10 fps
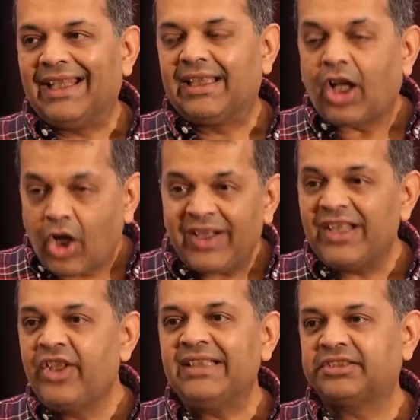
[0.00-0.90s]
The
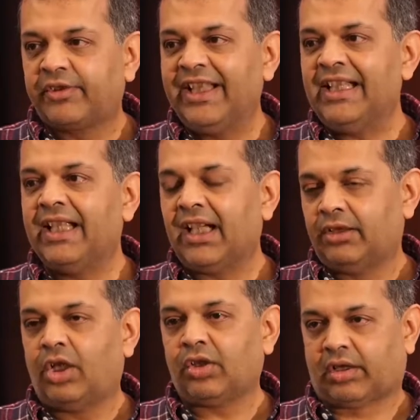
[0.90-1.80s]
origins really are
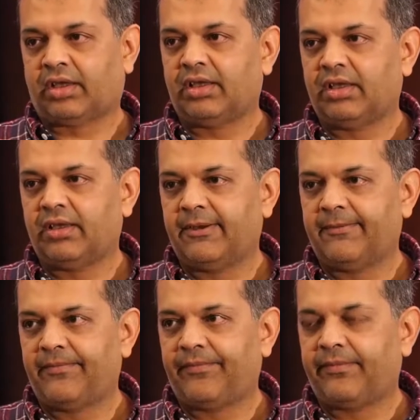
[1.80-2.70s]
not
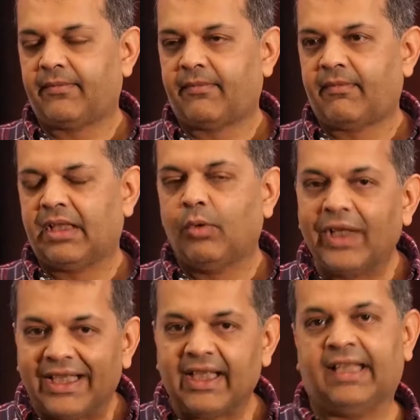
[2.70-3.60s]

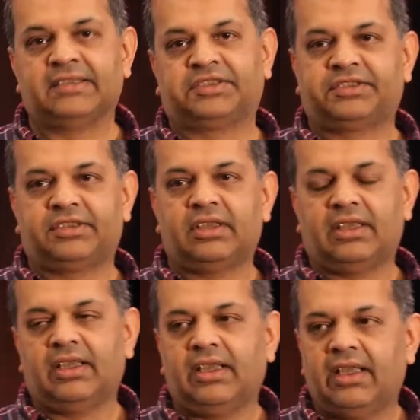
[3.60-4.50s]
with us.
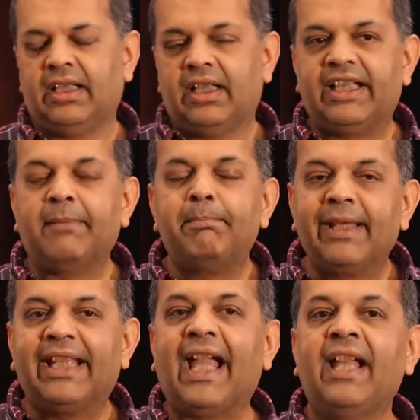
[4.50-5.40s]
They
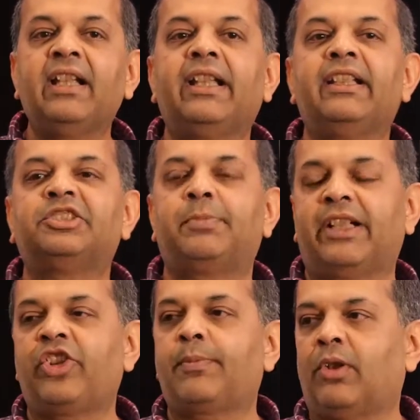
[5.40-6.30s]
began in this
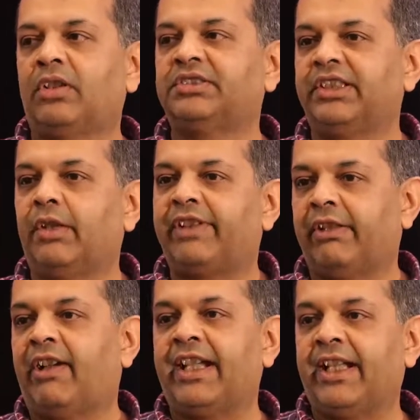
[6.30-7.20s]
British policy of
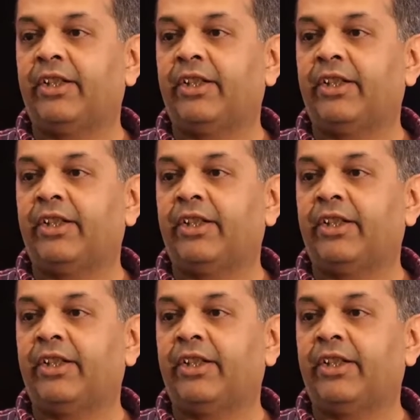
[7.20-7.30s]
divide